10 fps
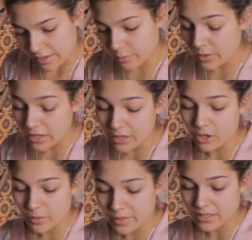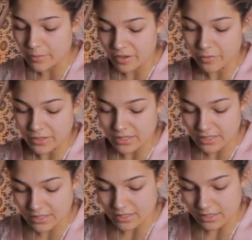It really could have been somebody from a
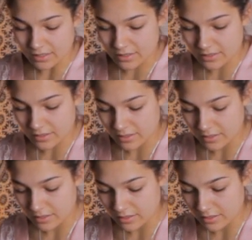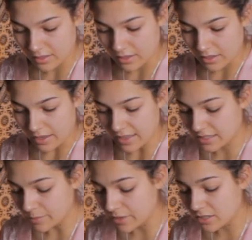distance, and
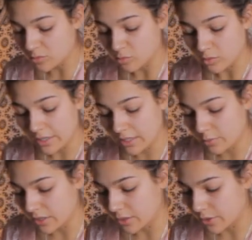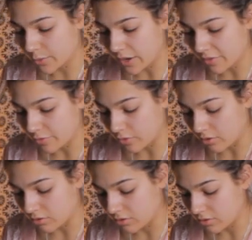somebody is really, really
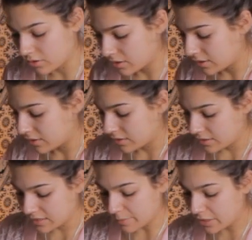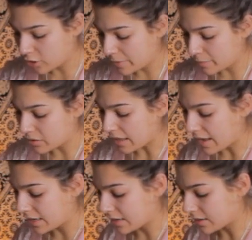regretful. Somebody could be
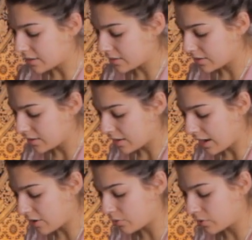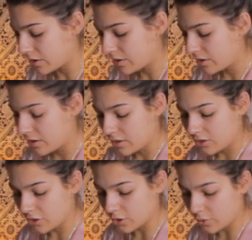planning how
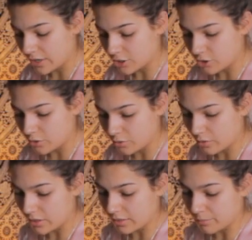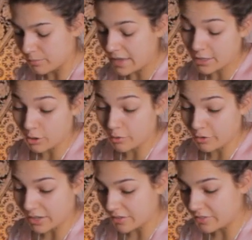they're going to make you
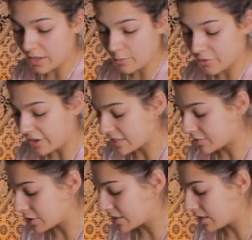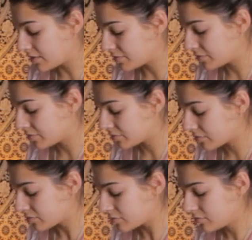forgive them or vice
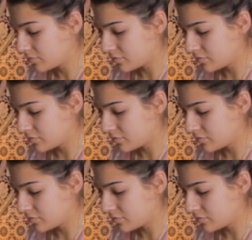versa.